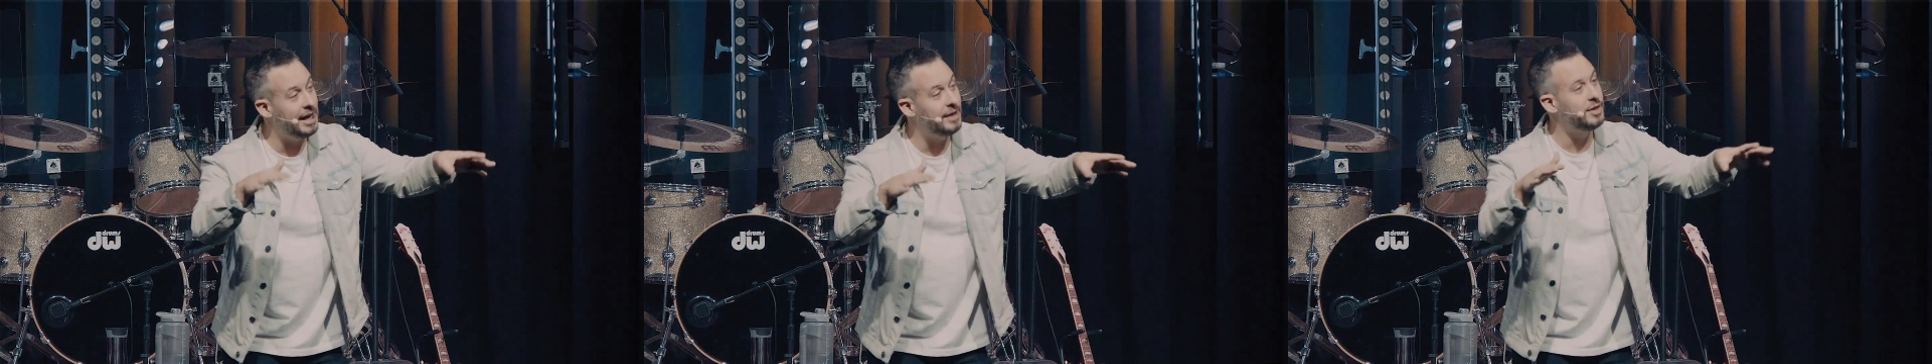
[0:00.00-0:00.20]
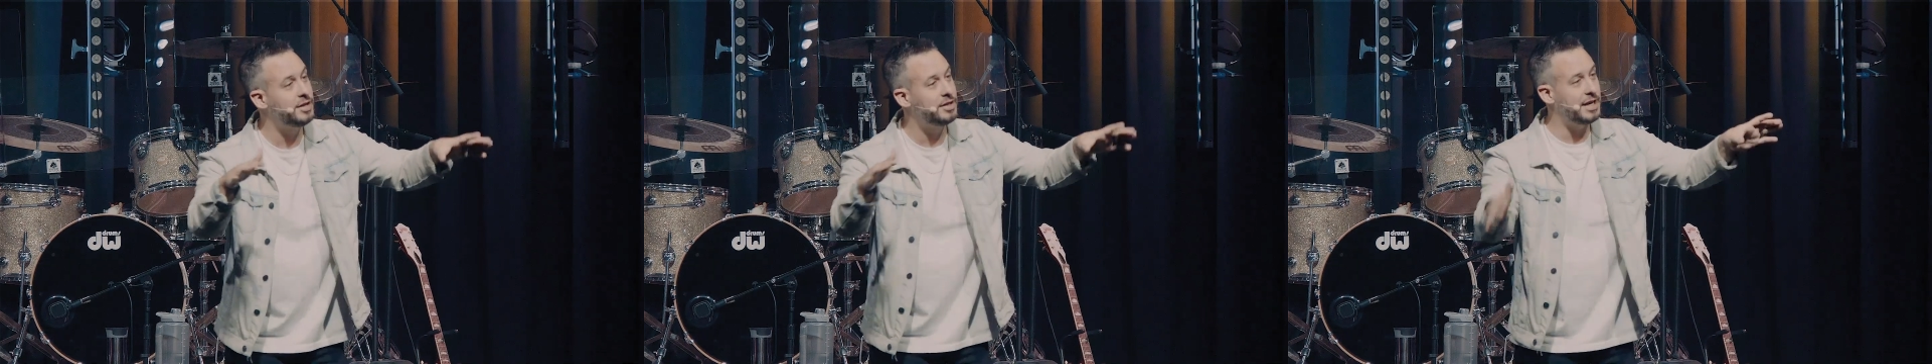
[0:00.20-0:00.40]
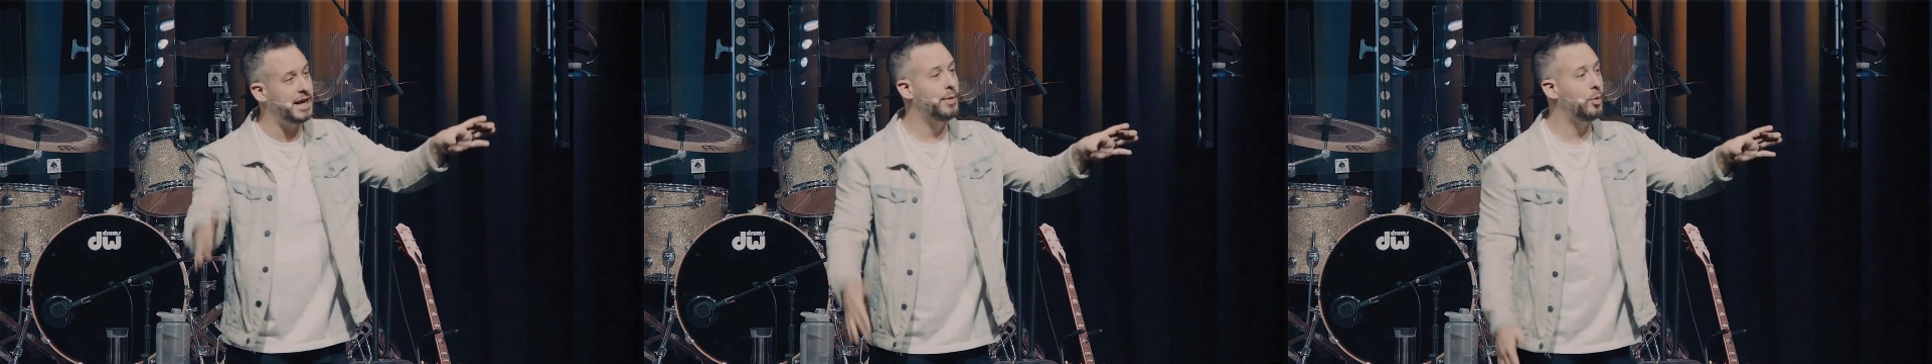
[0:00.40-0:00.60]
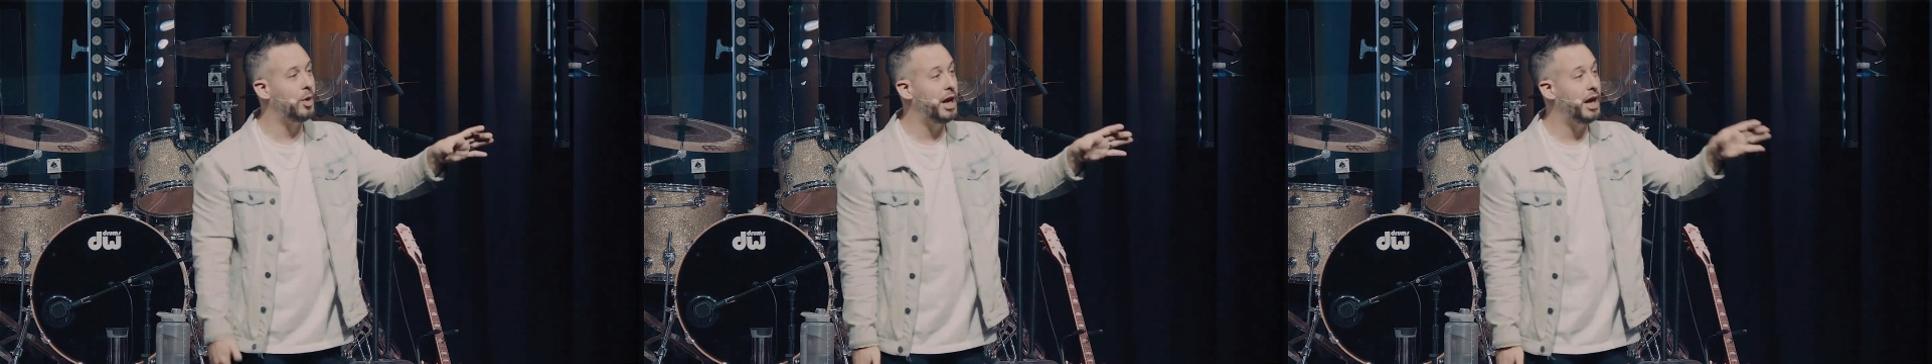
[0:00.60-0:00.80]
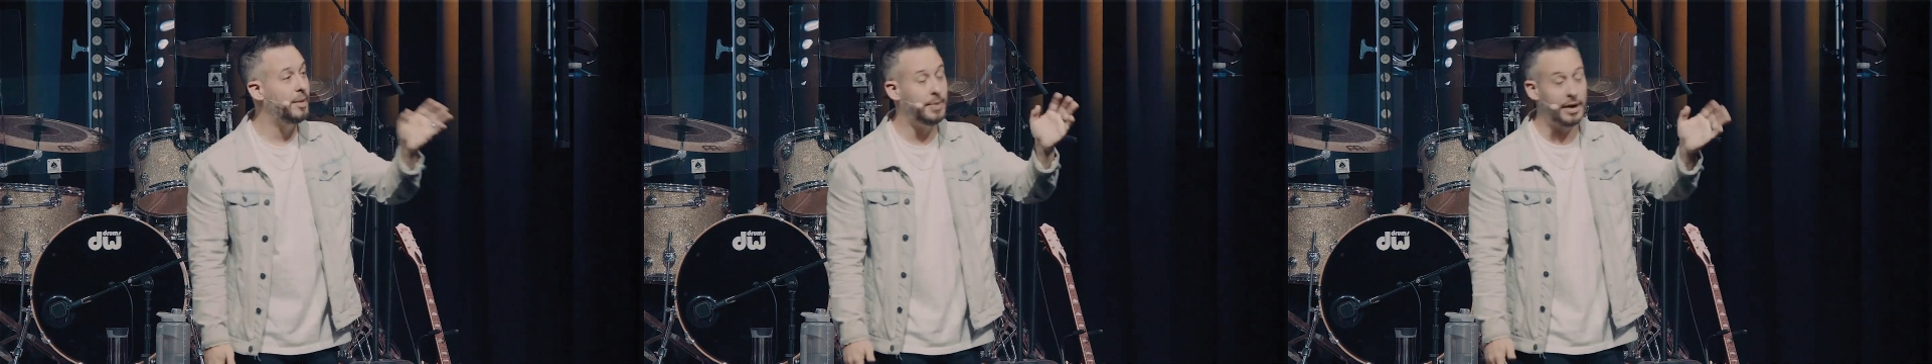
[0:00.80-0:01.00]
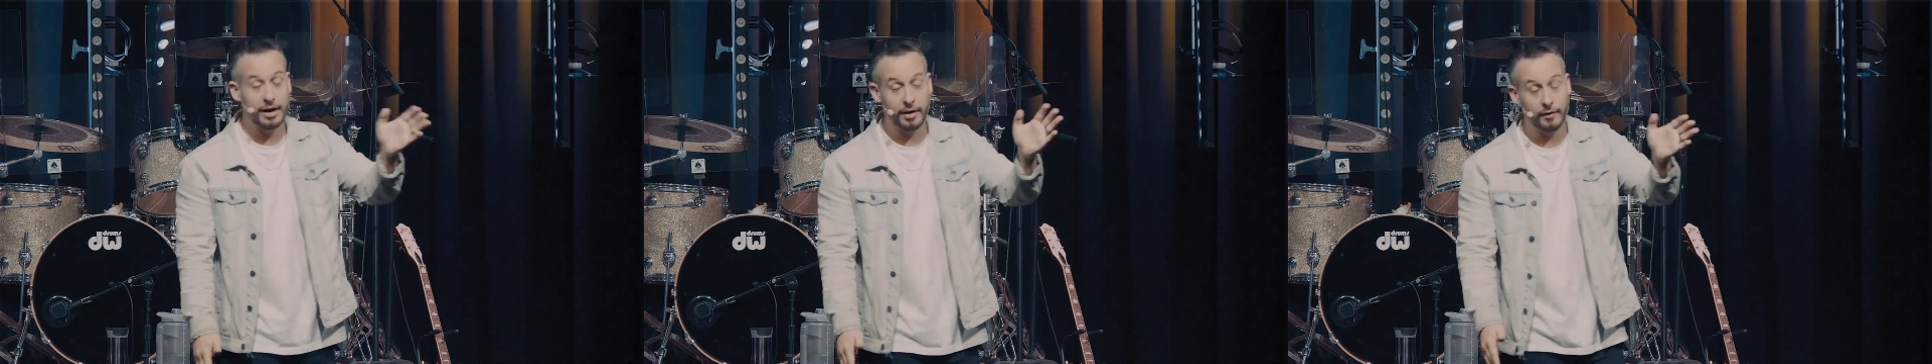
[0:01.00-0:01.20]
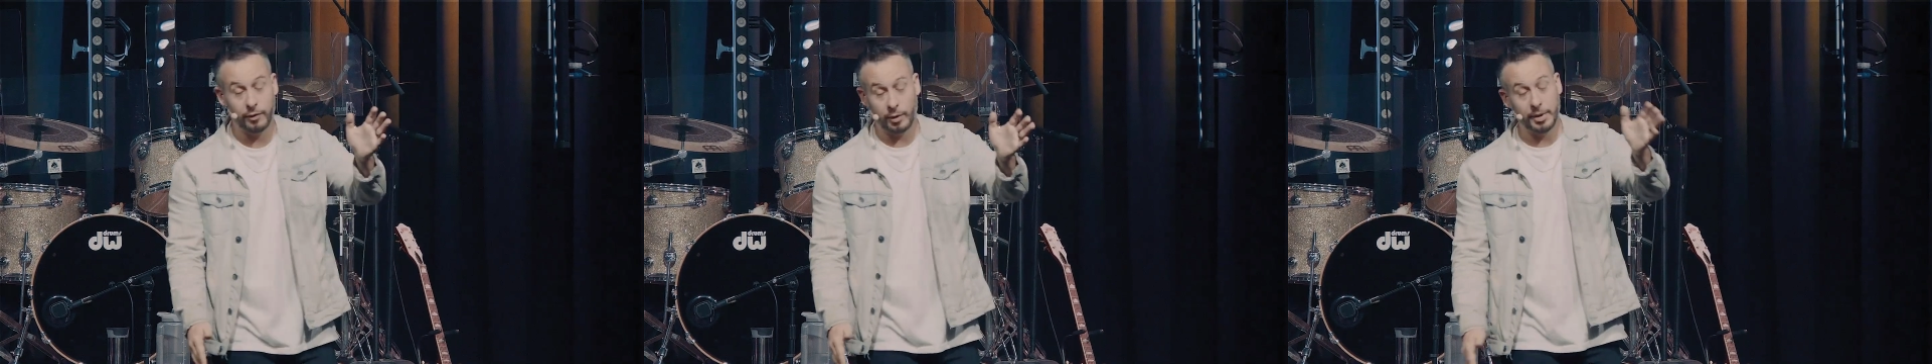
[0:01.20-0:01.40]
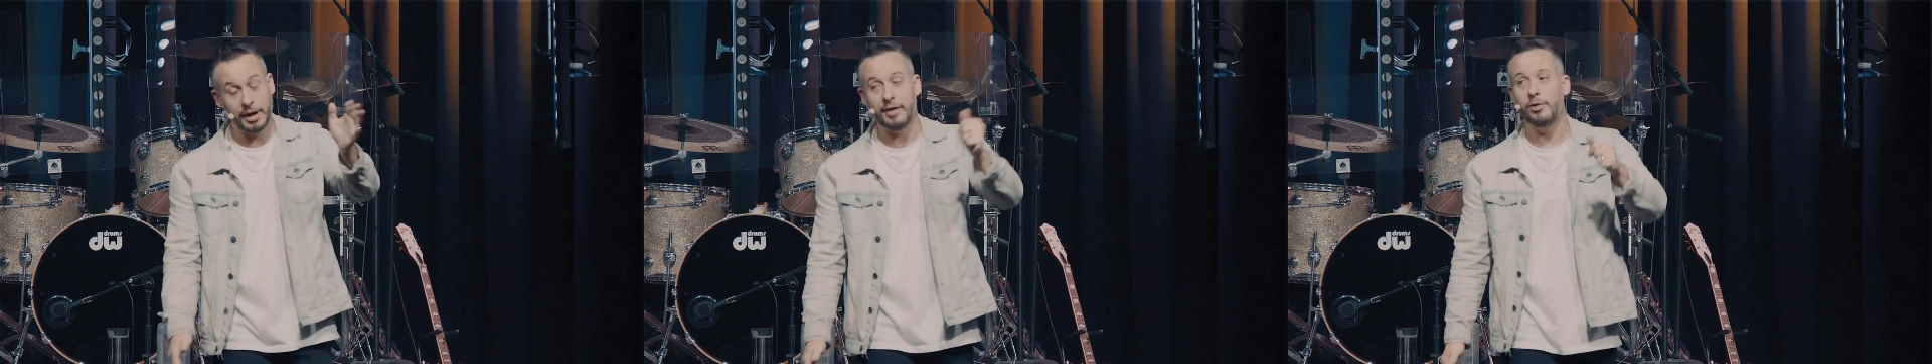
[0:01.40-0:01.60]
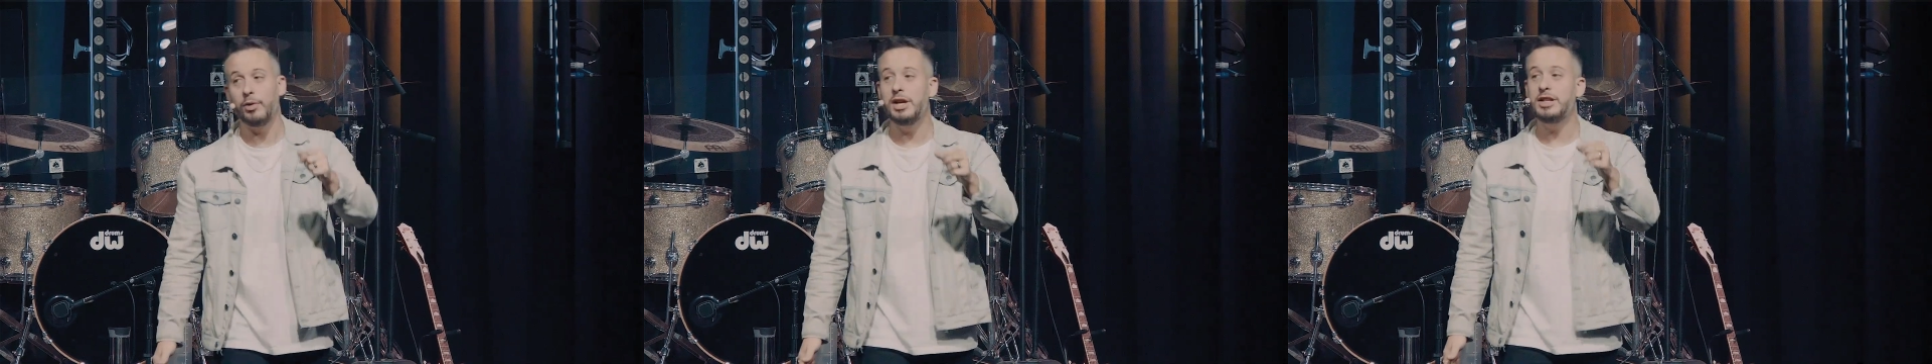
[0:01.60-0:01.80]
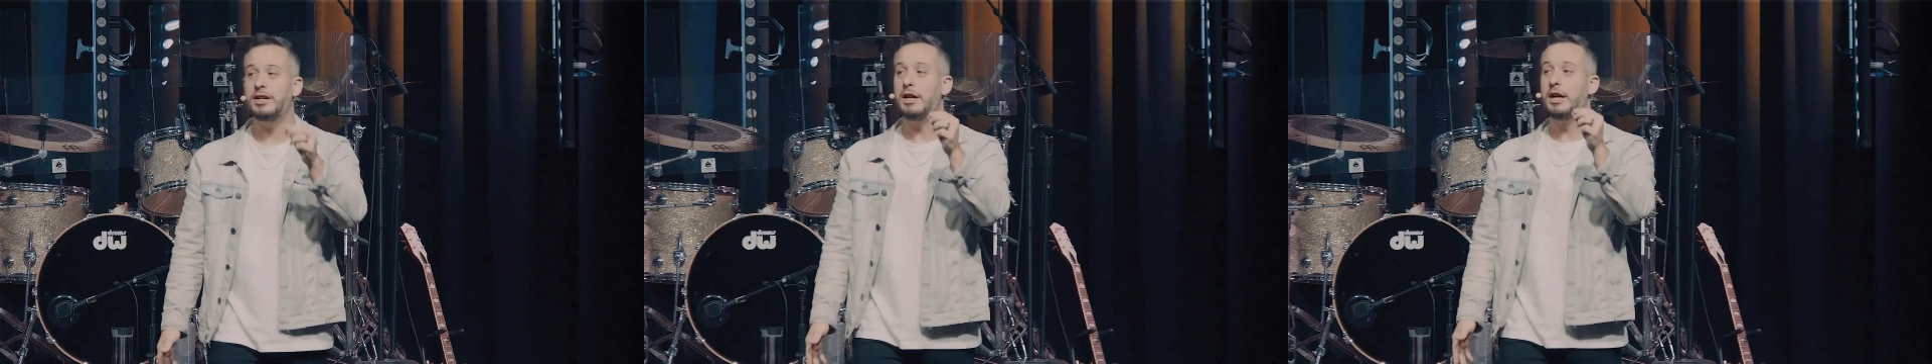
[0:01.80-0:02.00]
in the same way, but for whatever
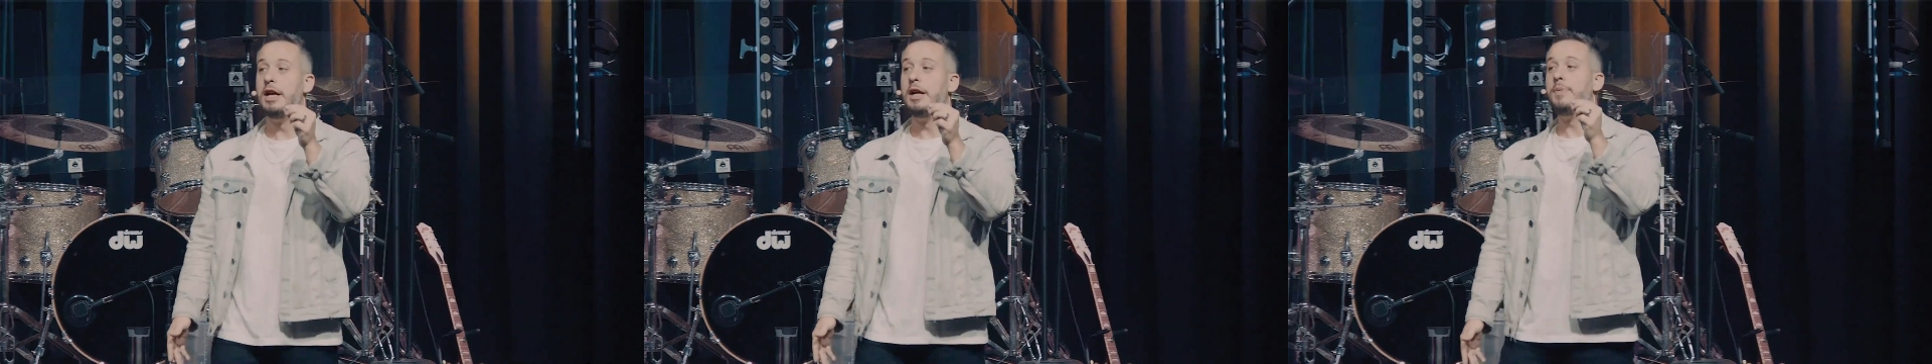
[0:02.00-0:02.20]
reason,